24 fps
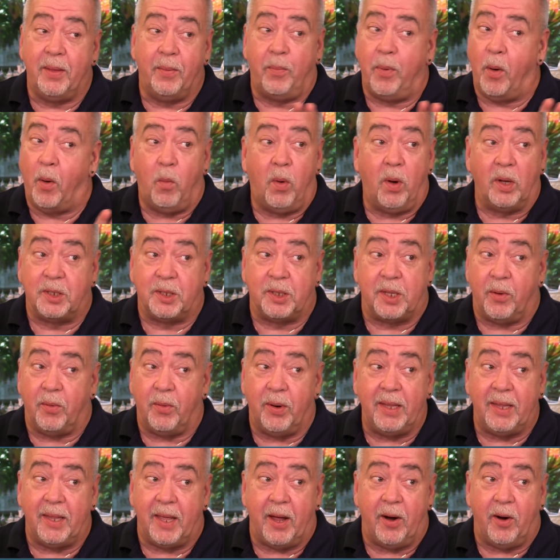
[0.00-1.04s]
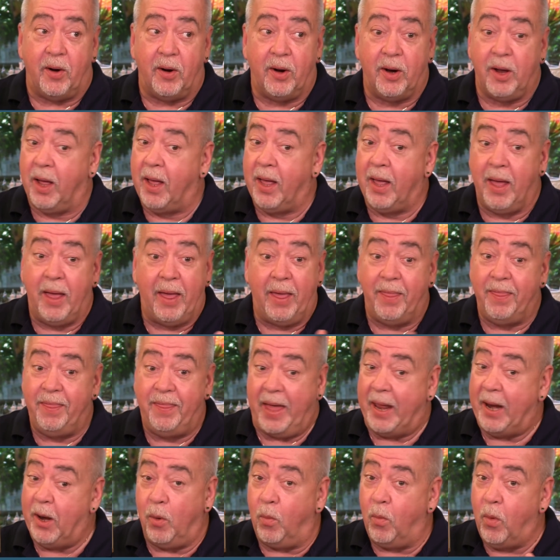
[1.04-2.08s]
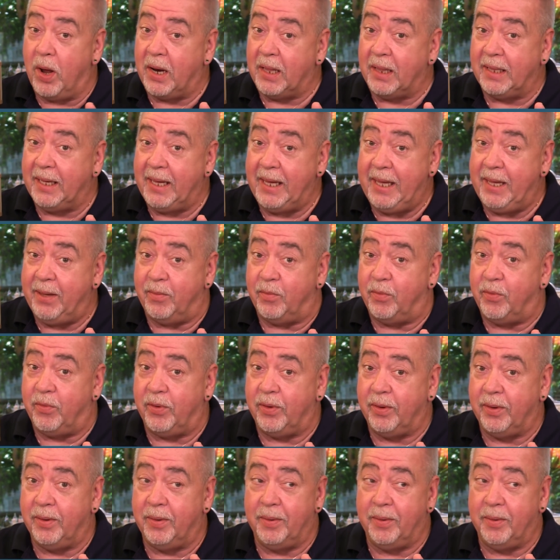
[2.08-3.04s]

But once they're in there, they don't want to leave.